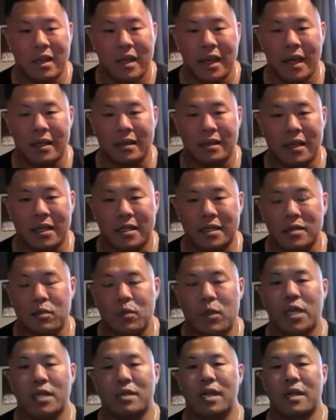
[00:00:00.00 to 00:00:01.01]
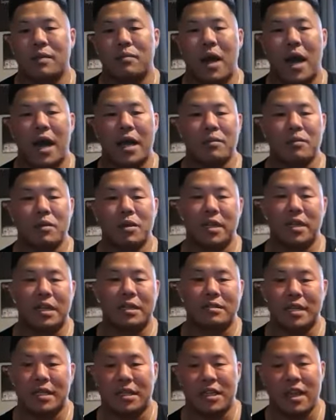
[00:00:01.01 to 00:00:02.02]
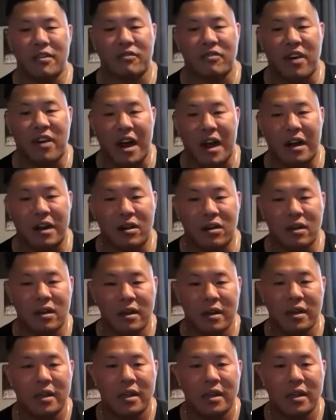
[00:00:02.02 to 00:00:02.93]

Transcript: And like to me, like bodybuilding lit that fire